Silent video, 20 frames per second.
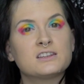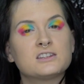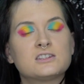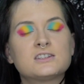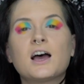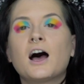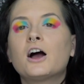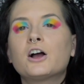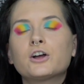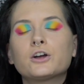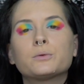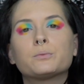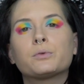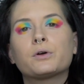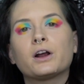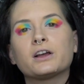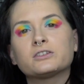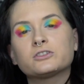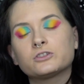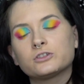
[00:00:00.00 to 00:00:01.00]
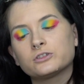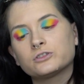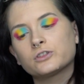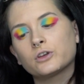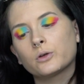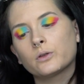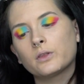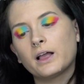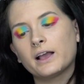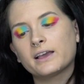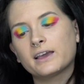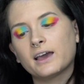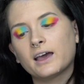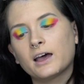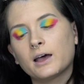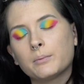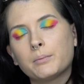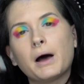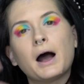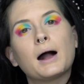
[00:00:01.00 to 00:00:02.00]
a tongue compressor, so like
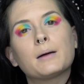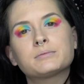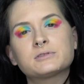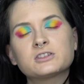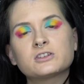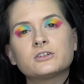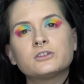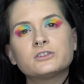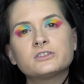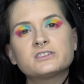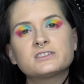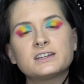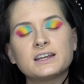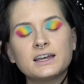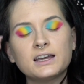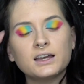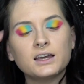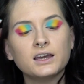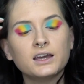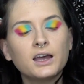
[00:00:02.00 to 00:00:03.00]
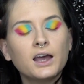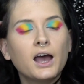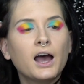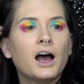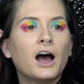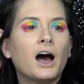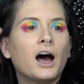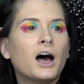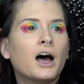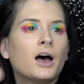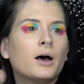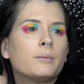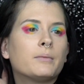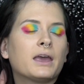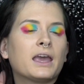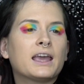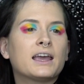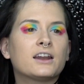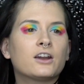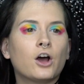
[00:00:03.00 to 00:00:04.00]
a popsicle stick.
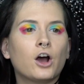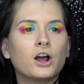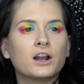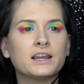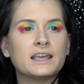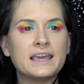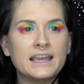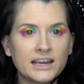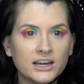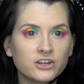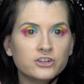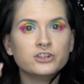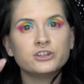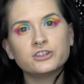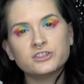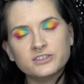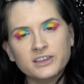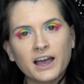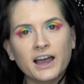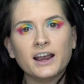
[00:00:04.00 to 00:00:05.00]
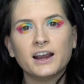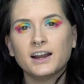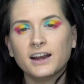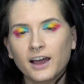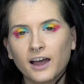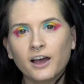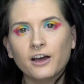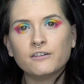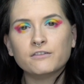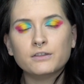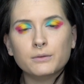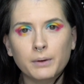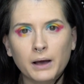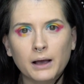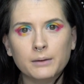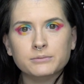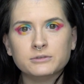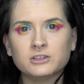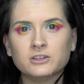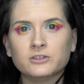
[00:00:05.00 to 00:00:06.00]
And on each side of the
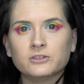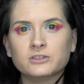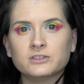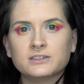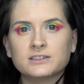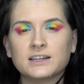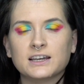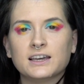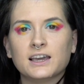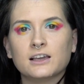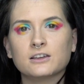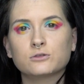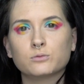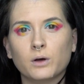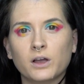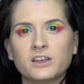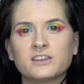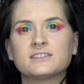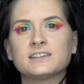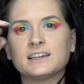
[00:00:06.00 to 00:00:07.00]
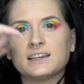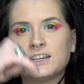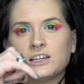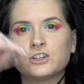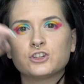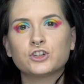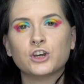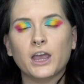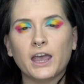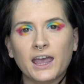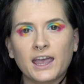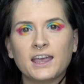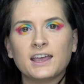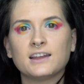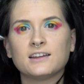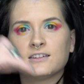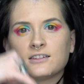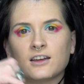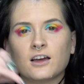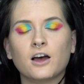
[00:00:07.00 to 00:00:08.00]
popsicle stick, as well as each
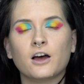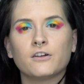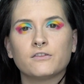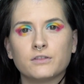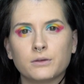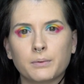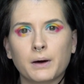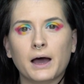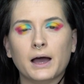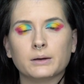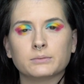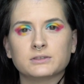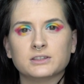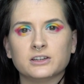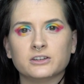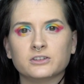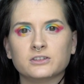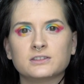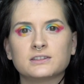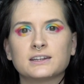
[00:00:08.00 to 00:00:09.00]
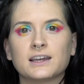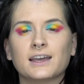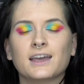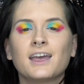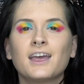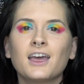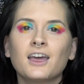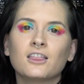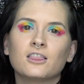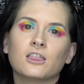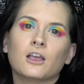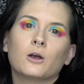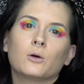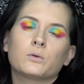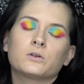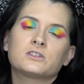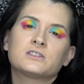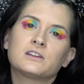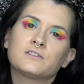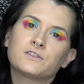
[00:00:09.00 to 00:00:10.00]
end of the popsicle stick, there
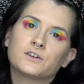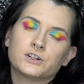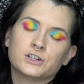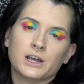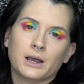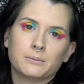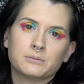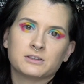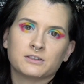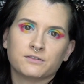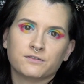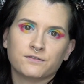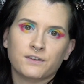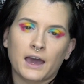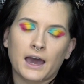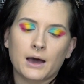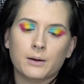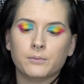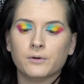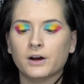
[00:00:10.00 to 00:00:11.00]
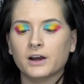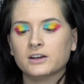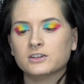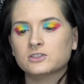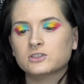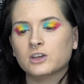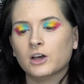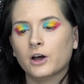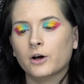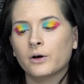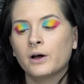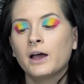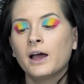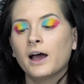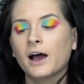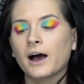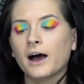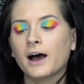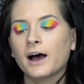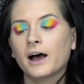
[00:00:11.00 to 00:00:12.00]
was different types of fabric. So
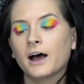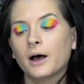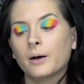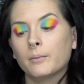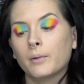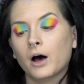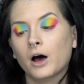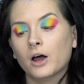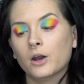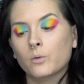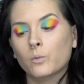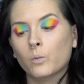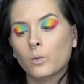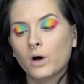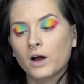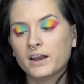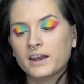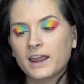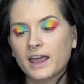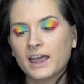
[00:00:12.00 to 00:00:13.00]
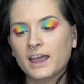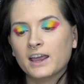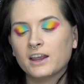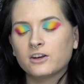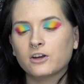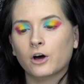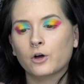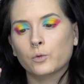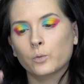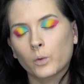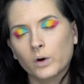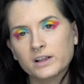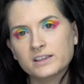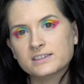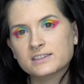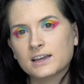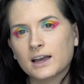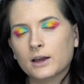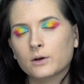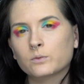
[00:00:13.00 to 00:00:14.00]
on one end, on one
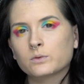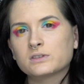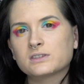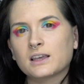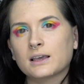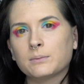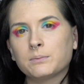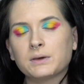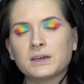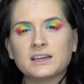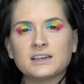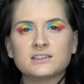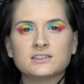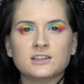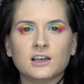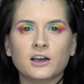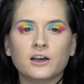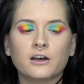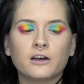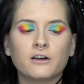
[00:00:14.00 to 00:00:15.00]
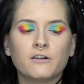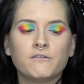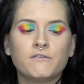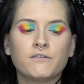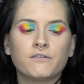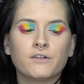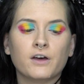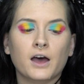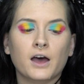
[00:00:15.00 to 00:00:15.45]
side was a piece of